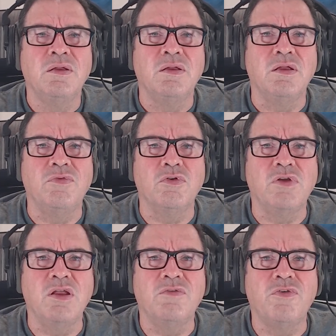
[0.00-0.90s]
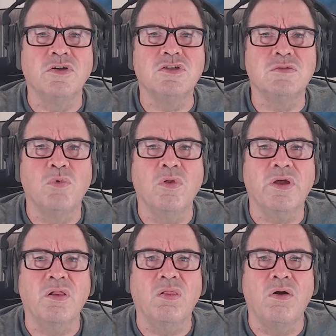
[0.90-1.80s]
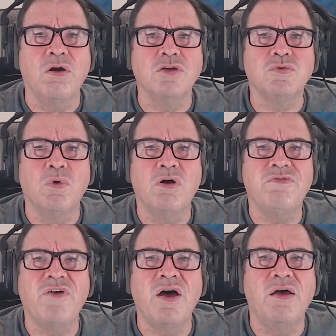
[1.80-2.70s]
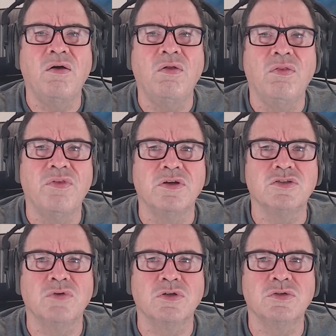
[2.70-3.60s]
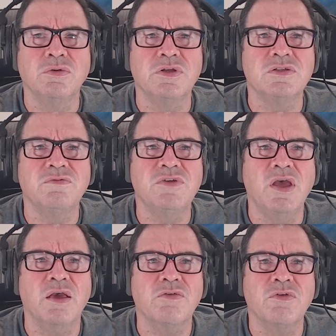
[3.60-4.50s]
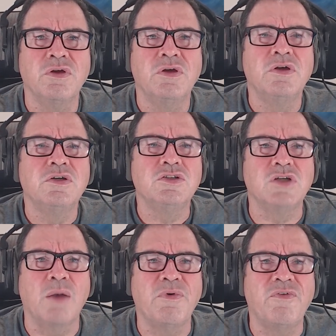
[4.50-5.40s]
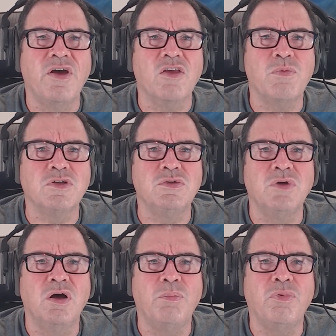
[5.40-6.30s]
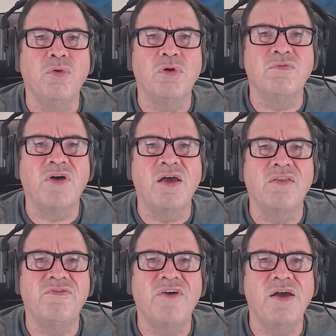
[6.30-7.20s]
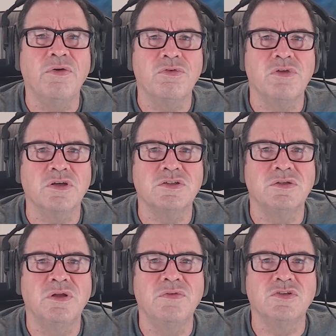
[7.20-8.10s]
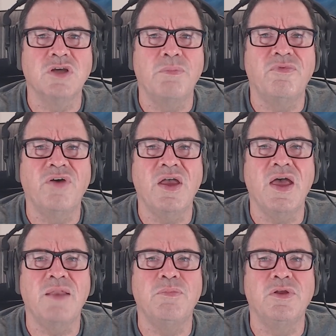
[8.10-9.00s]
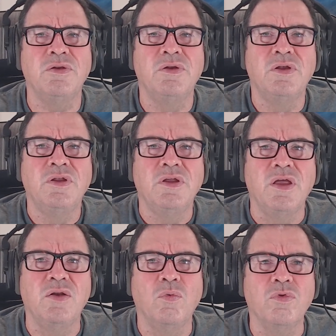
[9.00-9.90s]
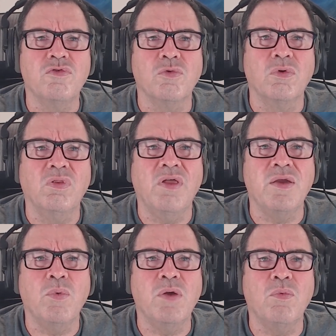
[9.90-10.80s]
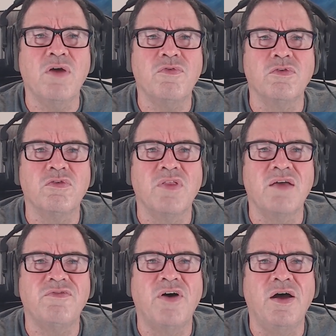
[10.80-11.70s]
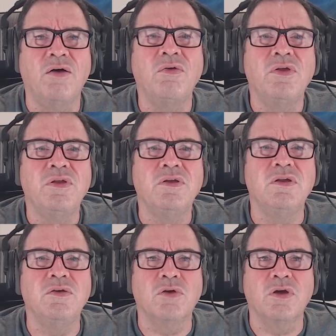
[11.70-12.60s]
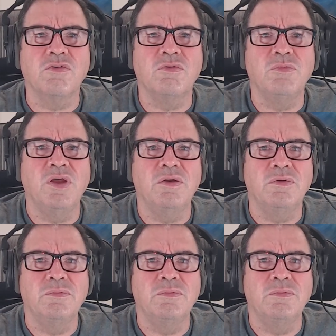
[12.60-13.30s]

If your data functions more like a large raw file than a structured list of text, Shopify expects you to upload it via the Files section in the Shopify admin and only store a lightweight reference to that file in your custom data.